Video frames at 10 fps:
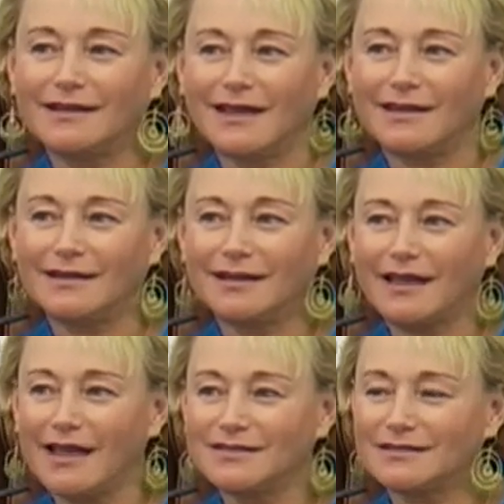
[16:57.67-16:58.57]
And I
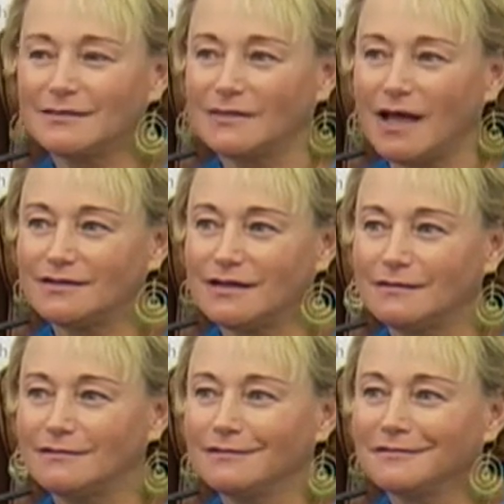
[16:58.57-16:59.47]
asked him, I
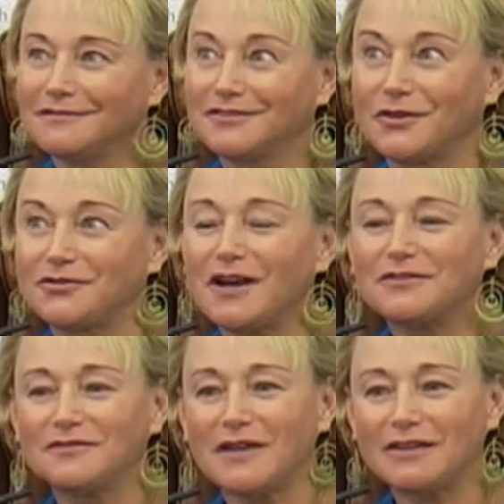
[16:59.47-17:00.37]
said, so
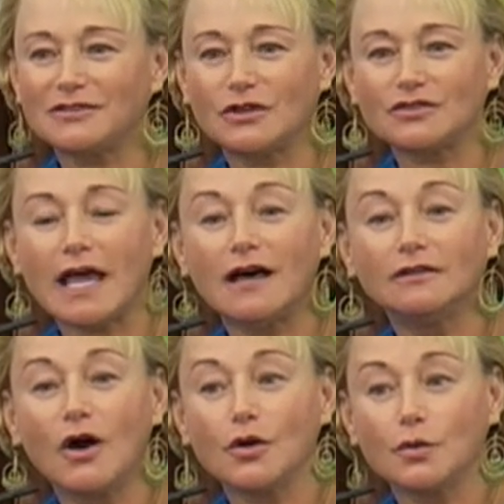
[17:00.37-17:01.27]
Dr. Vagelos, how
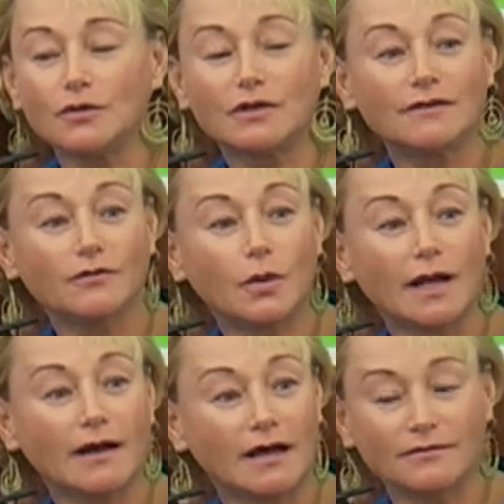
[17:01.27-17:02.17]
long will you give
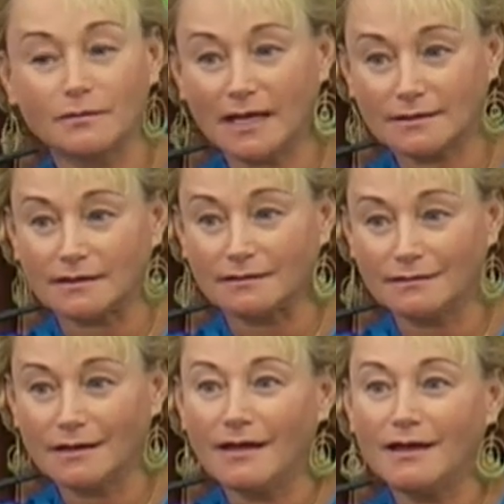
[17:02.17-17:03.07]
away ivermectin?
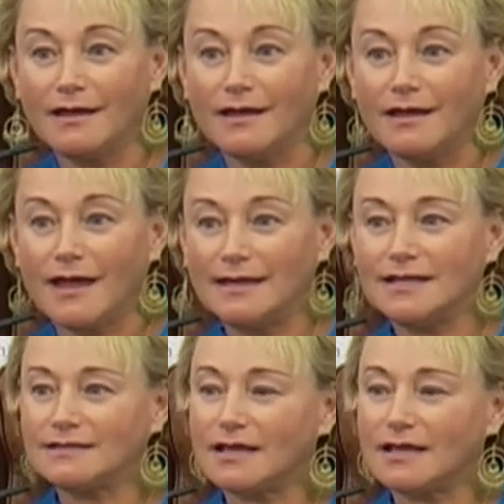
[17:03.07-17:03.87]
And he said,